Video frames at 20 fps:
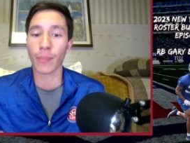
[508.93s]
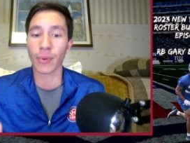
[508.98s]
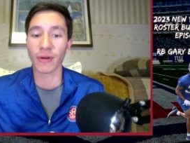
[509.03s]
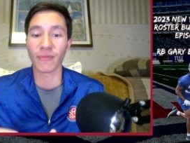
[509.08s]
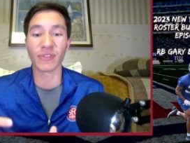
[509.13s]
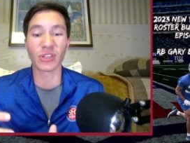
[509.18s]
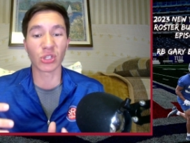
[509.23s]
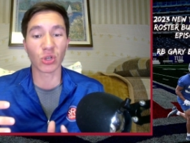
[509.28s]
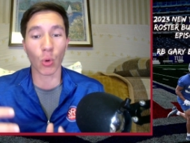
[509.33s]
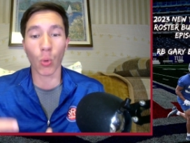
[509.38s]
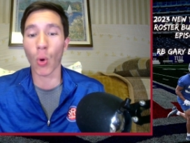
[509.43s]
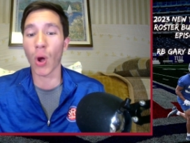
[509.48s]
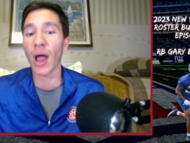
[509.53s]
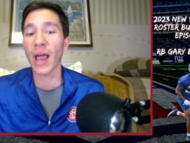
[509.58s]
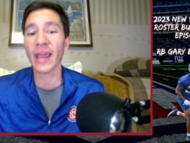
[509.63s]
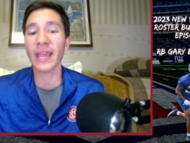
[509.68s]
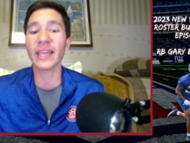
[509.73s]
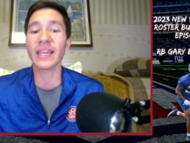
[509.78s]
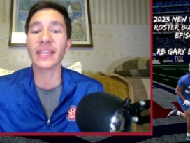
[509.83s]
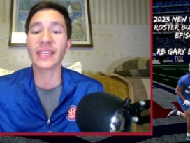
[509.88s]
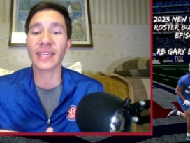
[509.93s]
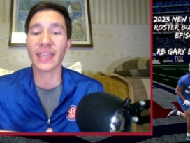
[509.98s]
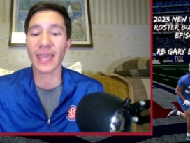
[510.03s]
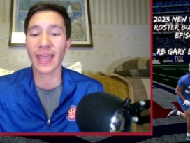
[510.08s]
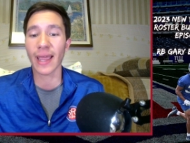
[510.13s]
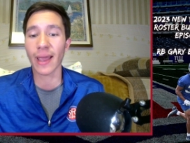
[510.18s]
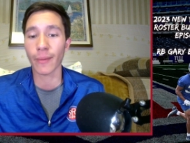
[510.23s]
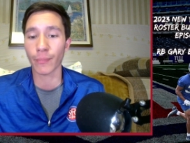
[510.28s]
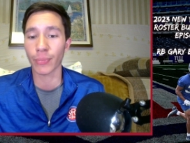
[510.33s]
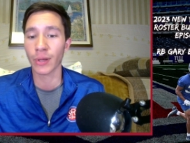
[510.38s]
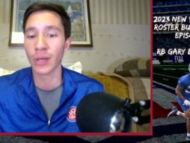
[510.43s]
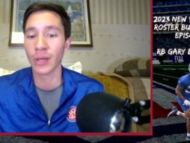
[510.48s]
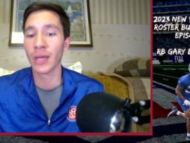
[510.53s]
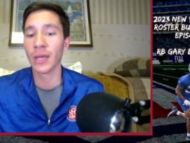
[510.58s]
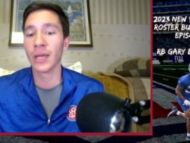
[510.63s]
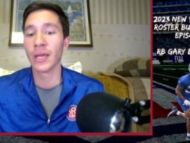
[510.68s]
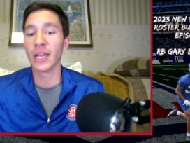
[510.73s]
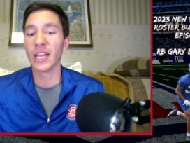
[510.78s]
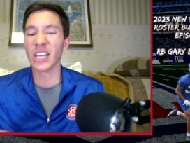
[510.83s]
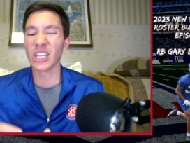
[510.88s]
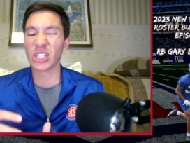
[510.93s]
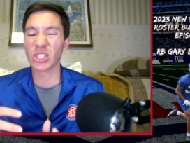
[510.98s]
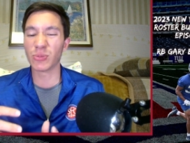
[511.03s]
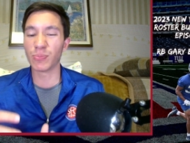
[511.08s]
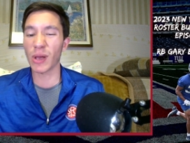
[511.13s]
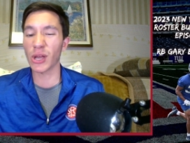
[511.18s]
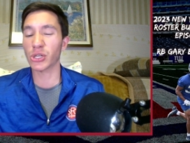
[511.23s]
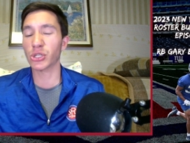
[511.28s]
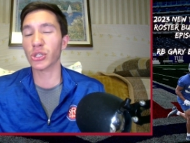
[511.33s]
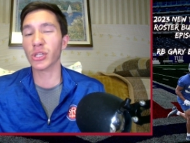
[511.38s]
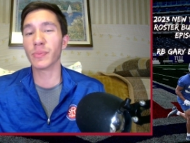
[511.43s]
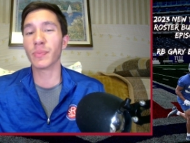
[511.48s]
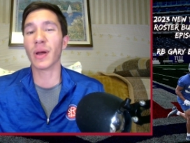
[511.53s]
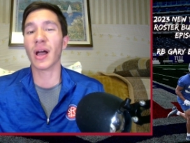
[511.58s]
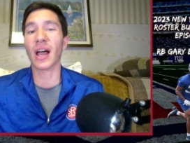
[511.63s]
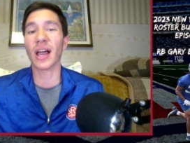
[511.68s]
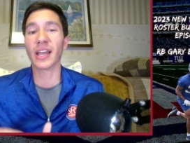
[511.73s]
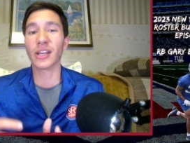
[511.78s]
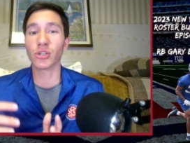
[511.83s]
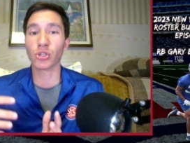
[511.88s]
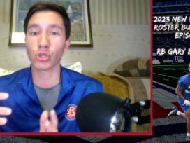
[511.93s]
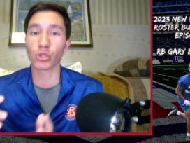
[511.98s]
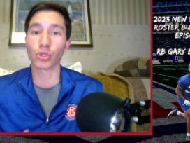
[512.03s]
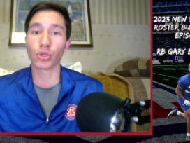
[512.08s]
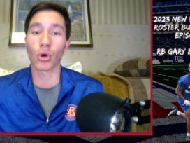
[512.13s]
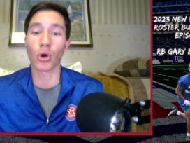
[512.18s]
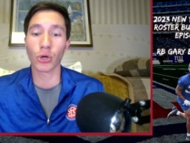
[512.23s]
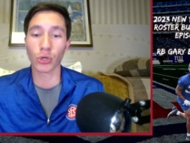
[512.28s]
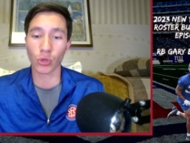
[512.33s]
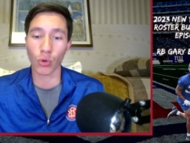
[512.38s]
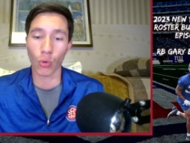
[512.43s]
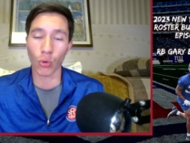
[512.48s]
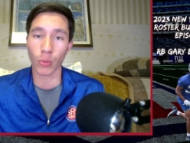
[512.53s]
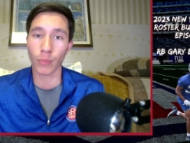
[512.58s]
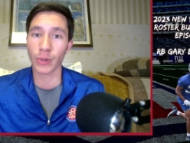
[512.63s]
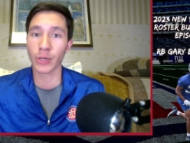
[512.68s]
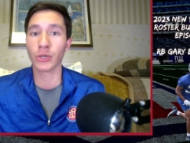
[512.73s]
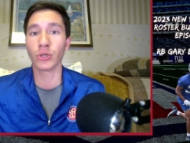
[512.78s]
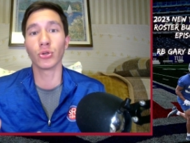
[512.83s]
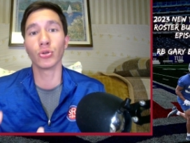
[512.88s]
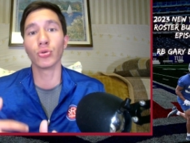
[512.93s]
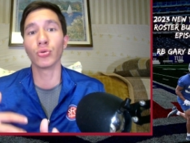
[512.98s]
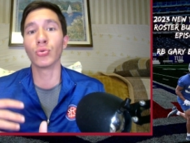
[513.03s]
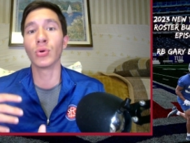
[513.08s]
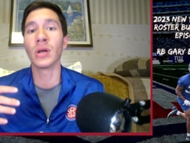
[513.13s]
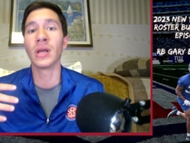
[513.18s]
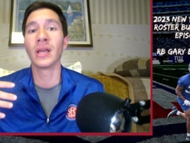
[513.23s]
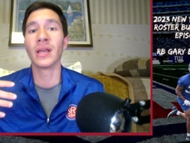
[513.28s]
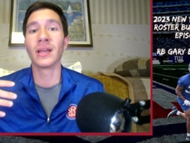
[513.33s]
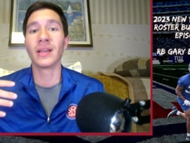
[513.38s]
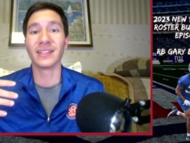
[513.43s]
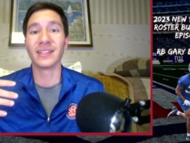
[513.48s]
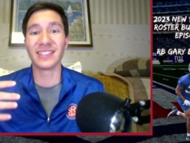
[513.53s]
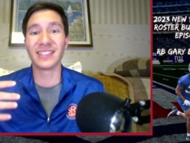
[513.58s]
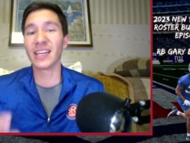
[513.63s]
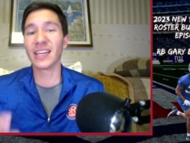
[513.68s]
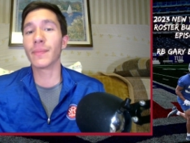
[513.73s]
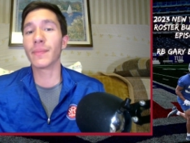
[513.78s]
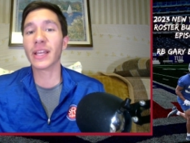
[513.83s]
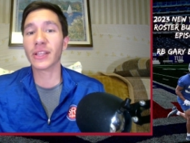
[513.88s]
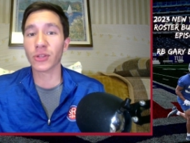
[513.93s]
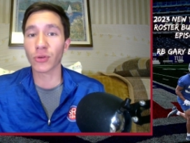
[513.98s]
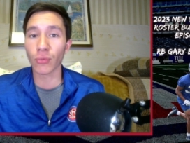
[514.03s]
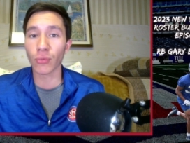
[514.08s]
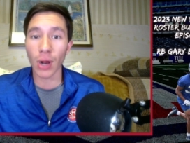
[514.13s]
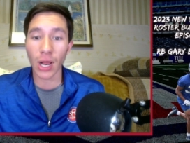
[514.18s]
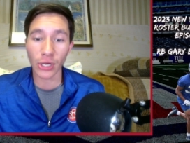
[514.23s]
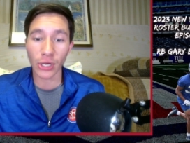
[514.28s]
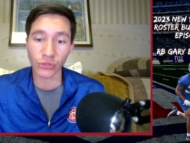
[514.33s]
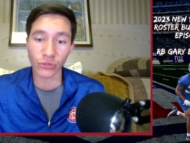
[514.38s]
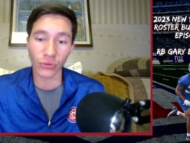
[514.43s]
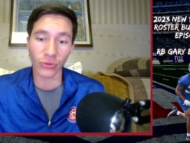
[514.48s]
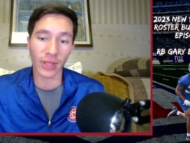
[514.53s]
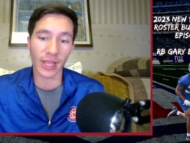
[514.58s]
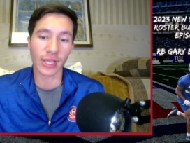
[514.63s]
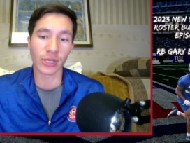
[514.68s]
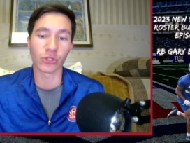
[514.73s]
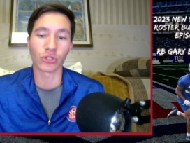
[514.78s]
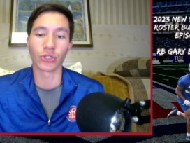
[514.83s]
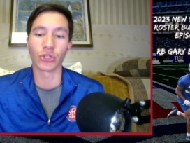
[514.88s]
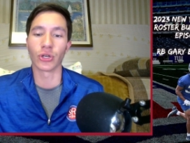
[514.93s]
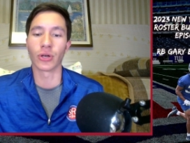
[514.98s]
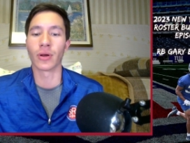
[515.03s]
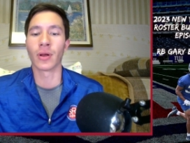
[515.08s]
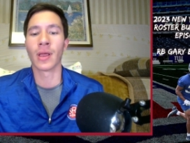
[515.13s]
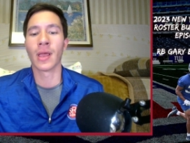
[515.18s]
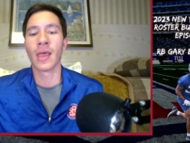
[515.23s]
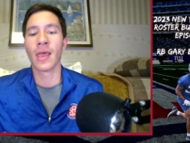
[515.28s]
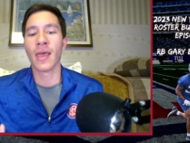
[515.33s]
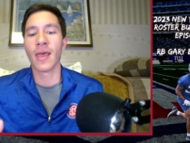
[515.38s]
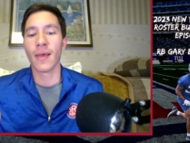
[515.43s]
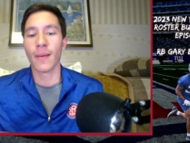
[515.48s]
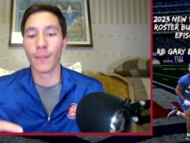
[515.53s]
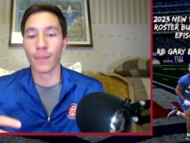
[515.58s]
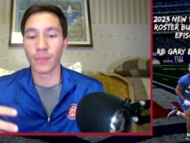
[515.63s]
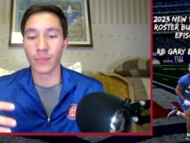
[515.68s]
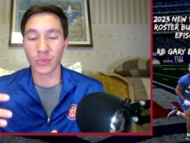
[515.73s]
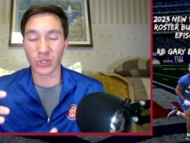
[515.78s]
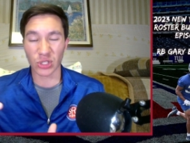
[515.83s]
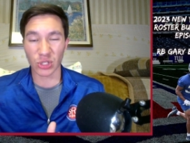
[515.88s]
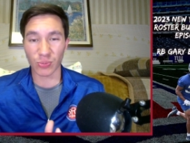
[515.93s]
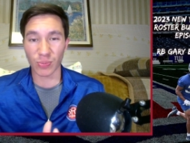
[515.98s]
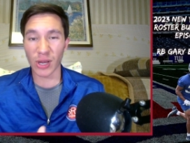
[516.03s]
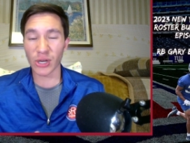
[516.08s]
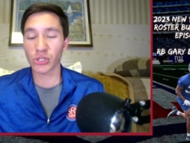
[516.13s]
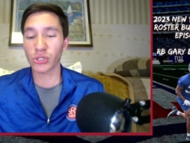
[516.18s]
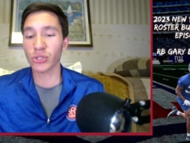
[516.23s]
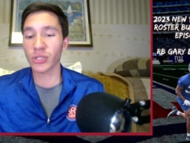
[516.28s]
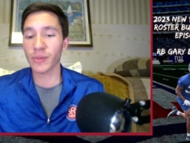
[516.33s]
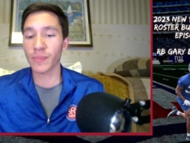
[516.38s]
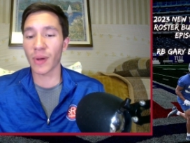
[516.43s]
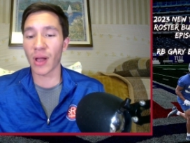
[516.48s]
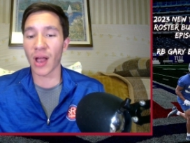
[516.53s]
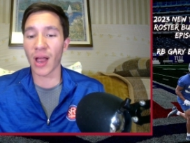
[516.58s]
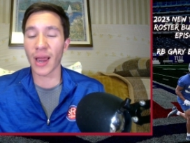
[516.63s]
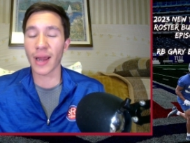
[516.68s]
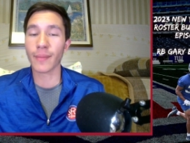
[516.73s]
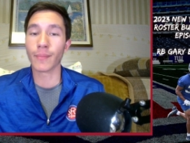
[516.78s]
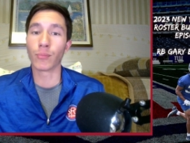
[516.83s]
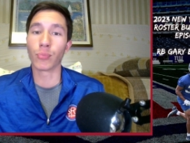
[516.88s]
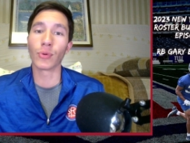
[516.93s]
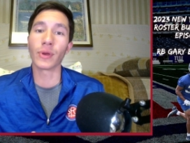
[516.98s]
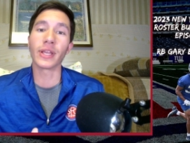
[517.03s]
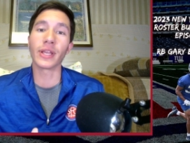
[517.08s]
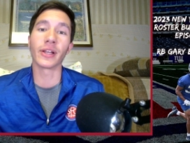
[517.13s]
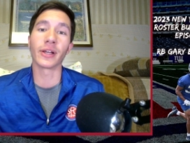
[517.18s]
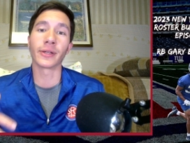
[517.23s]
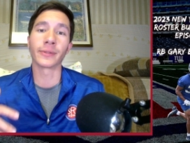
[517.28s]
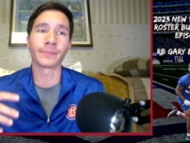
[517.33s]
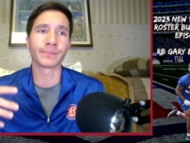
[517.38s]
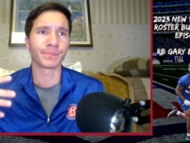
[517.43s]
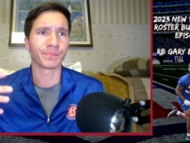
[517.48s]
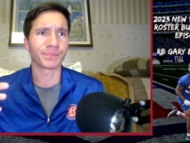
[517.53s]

But if he's quiet in camp, especially behind Deshaun Corbin, who didn't make the roster last year, especially behind Breida,